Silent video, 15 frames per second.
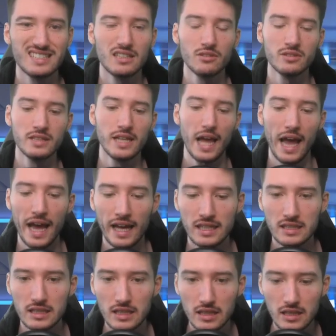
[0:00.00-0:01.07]
down in hand.
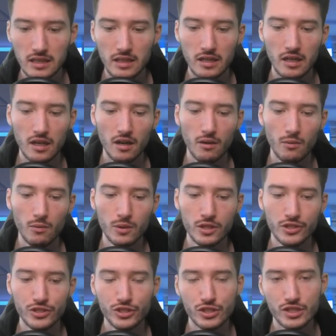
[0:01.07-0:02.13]

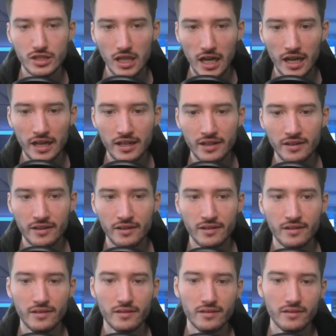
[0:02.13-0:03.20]
Which
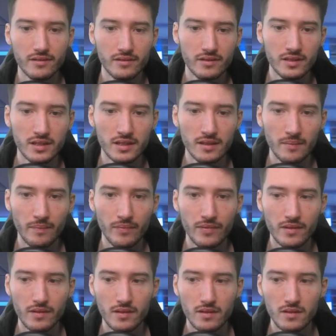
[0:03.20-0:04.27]
then, yeah,
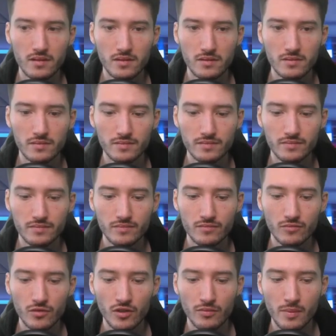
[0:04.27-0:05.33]

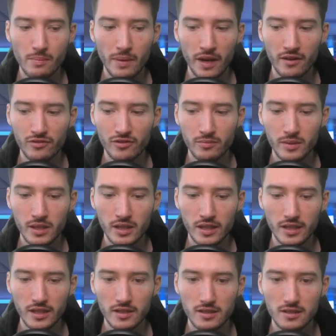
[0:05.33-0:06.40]
would have been better for me, I
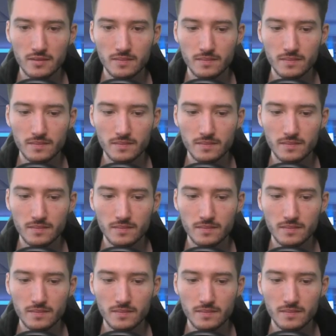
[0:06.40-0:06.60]
guess.